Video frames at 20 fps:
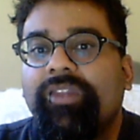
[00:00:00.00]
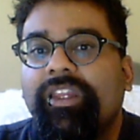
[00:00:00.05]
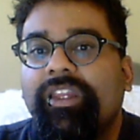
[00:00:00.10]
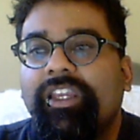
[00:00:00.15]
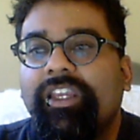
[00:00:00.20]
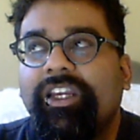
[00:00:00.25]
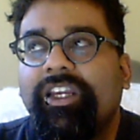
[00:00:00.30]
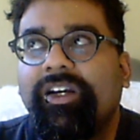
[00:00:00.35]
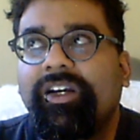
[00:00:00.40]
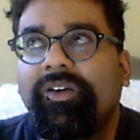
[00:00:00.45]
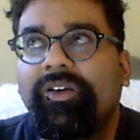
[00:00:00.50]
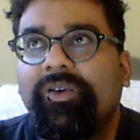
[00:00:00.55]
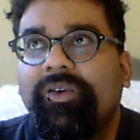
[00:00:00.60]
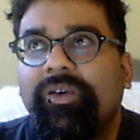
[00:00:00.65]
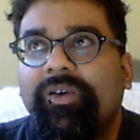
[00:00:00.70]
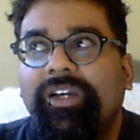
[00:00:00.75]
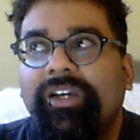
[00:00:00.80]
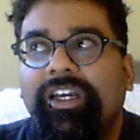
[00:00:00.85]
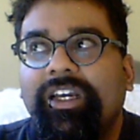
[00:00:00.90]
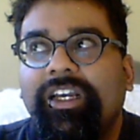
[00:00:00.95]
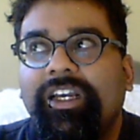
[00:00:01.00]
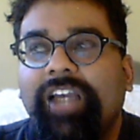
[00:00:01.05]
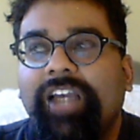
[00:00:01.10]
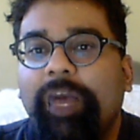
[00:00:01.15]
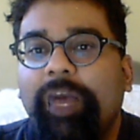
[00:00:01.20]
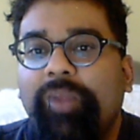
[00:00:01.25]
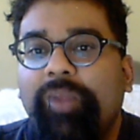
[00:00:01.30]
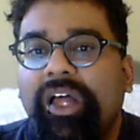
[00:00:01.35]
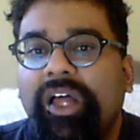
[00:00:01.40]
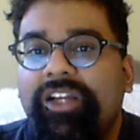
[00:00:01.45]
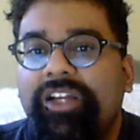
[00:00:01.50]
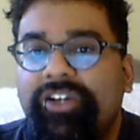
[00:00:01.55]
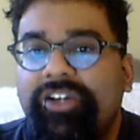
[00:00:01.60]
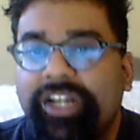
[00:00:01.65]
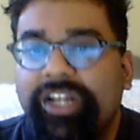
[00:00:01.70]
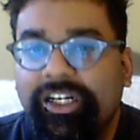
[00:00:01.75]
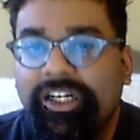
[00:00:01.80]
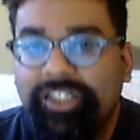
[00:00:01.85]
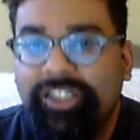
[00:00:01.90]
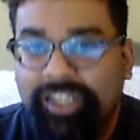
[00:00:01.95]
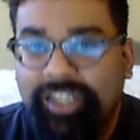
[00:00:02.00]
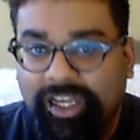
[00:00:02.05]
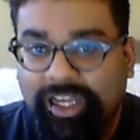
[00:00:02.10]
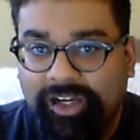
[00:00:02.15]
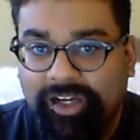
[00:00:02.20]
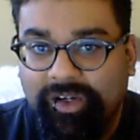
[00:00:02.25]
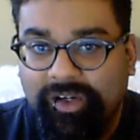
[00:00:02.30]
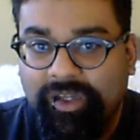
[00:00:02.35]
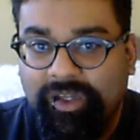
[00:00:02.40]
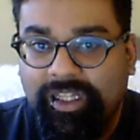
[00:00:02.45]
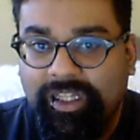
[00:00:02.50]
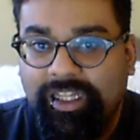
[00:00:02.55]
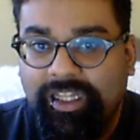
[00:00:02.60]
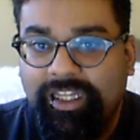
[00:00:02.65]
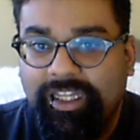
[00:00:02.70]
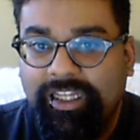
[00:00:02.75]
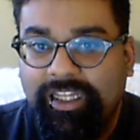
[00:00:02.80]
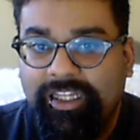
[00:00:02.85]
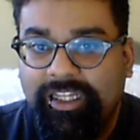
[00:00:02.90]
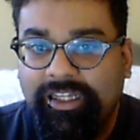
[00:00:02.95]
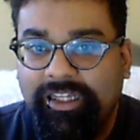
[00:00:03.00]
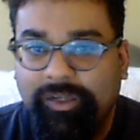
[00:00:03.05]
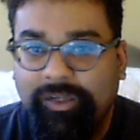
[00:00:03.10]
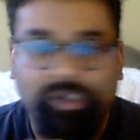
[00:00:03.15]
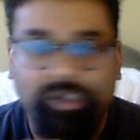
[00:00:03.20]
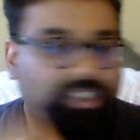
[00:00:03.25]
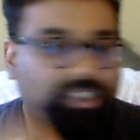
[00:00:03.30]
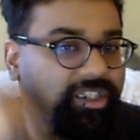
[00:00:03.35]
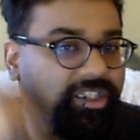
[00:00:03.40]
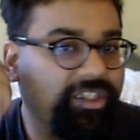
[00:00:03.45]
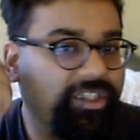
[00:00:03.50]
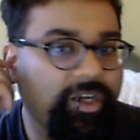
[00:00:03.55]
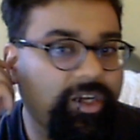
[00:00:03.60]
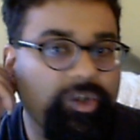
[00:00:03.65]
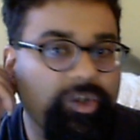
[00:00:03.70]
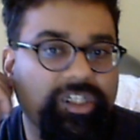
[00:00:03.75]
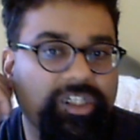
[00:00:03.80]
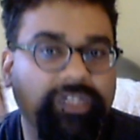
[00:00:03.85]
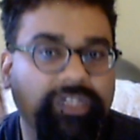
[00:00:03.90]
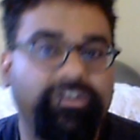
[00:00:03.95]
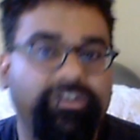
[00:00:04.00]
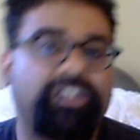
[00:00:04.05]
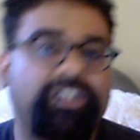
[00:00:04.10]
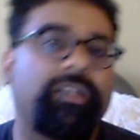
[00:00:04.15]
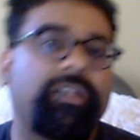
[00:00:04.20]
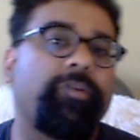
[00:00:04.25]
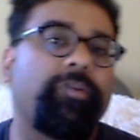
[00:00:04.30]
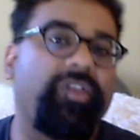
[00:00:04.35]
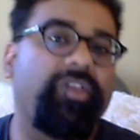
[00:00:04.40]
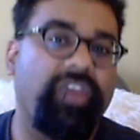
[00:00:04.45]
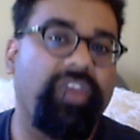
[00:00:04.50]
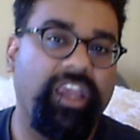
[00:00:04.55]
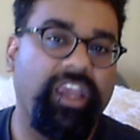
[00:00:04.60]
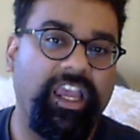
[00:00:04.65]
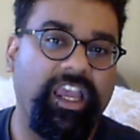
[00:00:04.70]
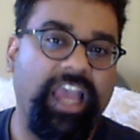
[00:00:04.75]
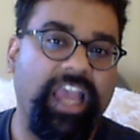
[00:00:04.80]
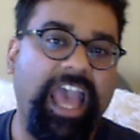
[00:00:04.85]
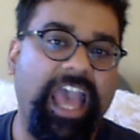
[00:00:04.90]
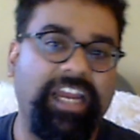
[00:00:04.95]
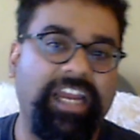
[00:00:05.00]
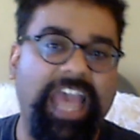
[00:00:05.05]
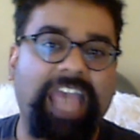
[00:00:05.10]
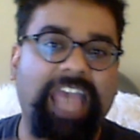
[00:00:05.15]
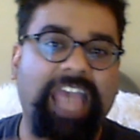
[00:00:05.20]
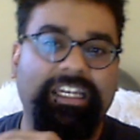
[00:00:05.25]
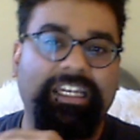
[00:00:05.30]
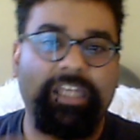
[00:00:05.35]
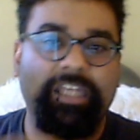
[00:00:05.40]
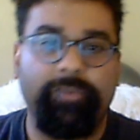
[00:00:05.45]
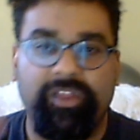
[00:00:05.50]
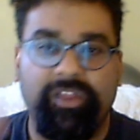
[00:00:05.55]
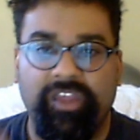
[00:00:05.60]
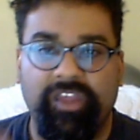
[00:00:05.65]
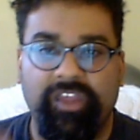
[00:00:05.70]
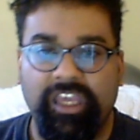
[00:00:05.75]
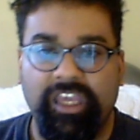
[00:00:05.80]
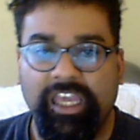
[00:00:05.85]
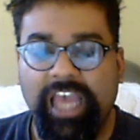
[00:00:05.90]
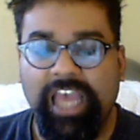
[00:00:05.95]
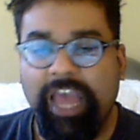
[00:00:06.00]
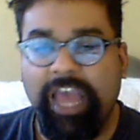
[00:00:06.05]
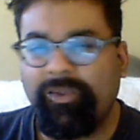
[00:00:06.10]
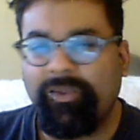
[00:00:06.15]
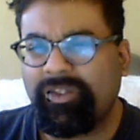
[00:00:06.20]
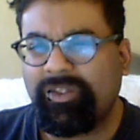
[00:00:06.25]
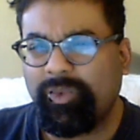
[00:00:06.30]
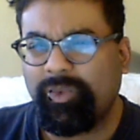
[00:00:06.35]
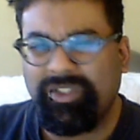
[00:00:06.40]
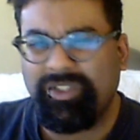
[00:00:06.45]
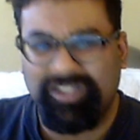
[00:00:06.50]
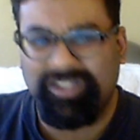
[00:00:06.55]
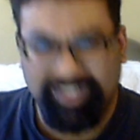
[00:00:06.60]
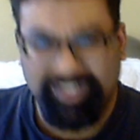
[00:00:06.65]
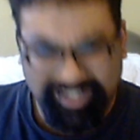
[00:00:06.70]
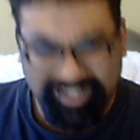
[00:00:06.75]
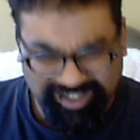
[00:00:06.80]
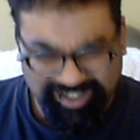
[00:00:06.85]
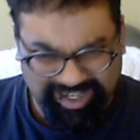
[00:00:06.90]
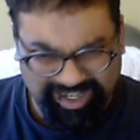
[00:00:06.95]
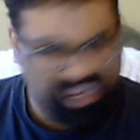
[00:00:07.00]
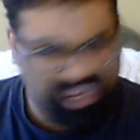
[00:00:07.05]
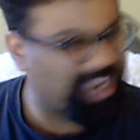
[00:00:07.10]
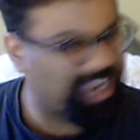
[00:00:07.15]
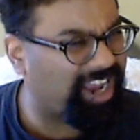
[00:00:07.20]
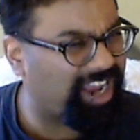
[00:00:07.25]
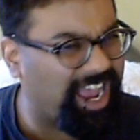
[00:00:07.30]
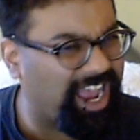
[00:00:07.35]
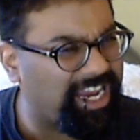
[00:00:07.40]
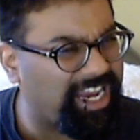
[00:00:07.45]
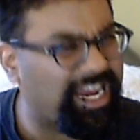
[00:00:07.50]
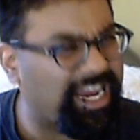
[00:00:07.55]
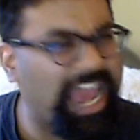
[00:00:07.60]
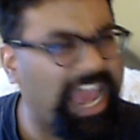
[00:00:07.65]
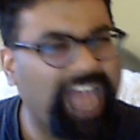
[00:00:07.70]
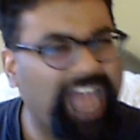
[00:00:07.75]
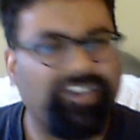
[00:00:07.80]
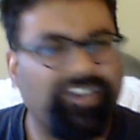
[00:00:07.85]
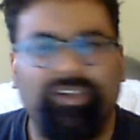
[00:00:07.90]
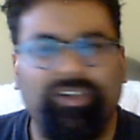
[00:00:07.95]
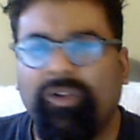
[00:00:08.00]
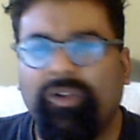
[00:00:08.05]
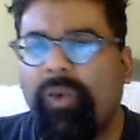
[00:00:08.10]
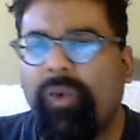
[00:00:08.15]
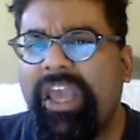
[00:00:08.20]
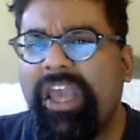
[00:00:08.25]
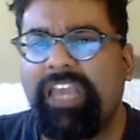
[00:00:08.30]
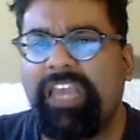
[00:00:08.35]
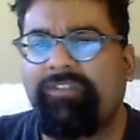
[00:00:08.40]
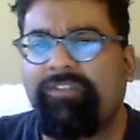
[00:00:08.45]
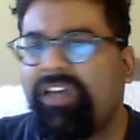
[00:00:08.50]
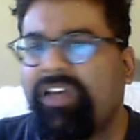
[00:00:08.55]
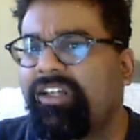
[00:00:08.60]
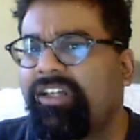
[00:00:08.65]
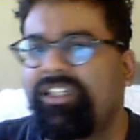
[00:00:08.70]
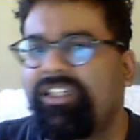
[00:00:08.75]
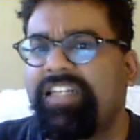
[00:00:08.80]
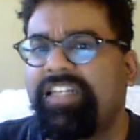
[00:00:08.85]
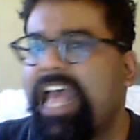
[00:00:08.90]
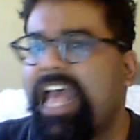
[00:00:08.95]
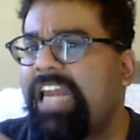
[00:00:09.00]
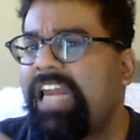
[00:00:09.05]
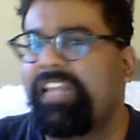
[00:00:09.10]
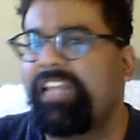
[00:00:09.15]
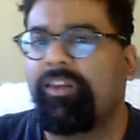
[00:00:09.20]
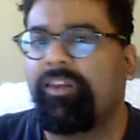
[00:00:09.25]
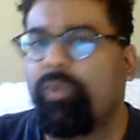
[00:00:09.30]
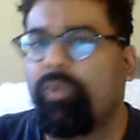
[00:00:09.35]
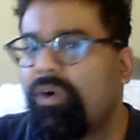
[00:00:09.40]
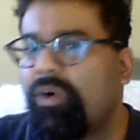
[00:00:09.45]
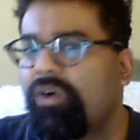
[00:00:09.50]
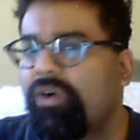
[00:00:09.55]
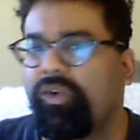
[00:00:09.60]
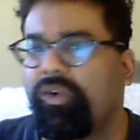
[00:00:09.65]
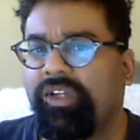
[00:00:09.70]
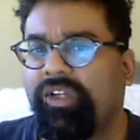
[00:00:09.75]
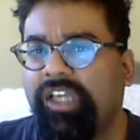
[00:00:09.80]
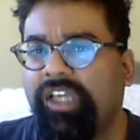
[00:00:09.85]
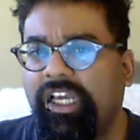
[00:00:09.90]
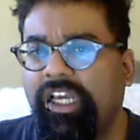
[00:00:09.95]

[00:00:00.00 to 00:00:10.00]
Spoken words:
you know, a couple hundred years ago, there was this notion of sympathy and antipathy, and this was a kind of natural way of understanding the world.